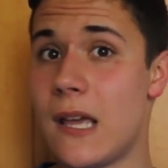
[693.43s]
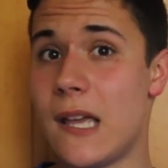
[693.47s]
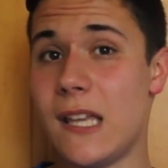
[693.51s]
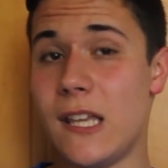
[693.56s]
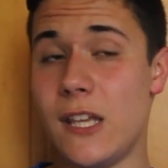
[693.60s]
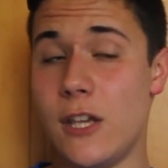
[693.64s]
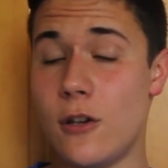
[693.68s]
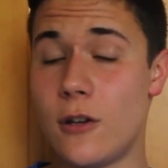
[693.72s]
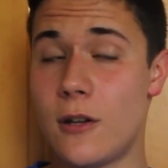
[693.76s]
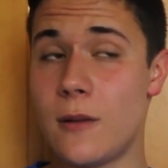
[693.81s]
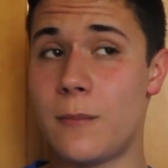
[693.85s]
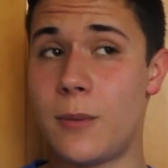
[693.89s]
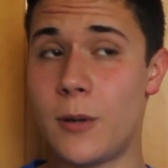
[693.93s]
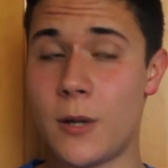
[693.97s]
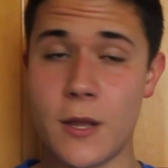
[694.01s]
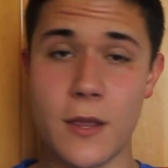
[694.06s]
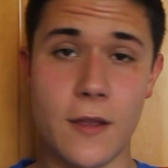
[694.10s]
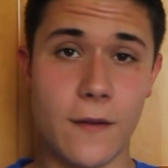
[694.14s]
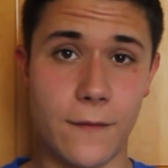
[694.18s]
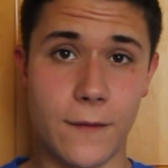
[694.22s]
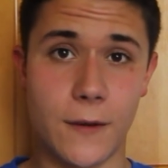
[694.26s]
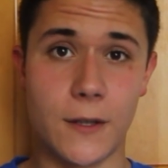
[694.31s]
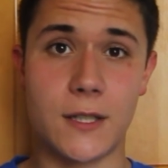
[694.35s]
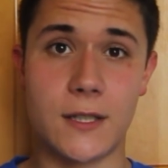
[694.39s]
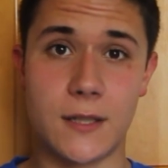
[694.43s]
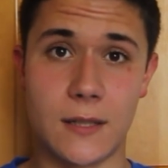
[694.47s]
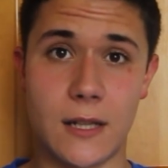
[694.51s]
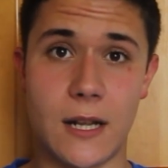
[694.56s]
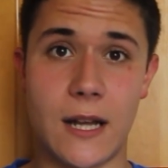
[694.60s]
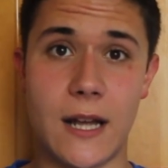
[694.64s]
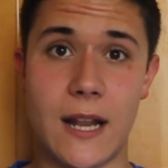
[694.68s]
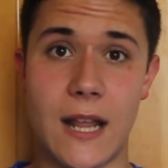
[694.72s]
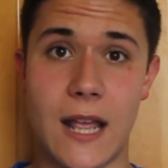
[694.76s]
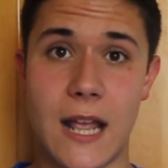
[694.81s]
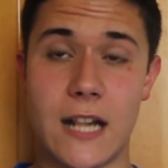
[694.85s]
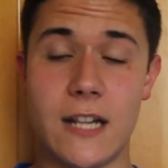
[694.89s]
you can put it in the first
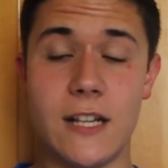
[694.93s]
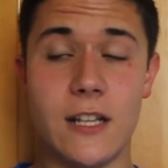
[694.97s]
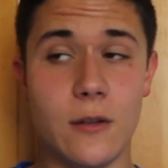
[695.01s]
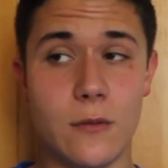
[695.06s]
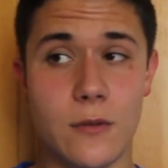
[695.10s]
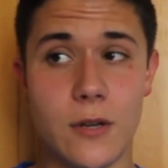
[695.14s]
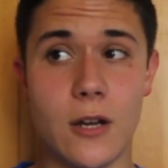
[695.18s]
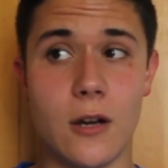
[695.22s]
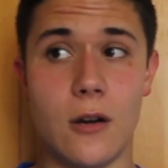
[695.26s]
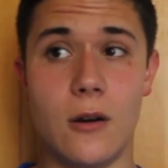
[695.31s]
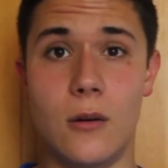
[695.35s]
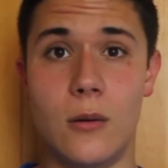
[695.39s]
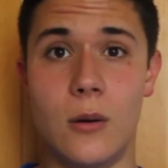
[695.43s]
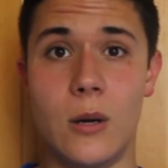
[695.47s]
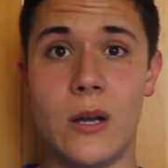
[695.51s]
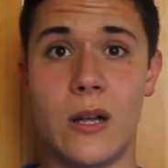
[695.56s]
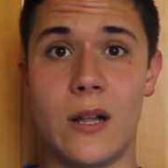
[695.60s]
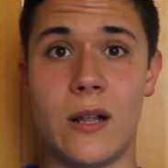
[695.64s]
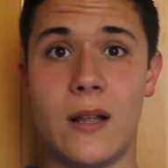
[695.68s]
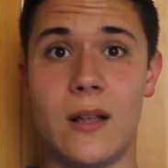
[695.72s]
slot and you know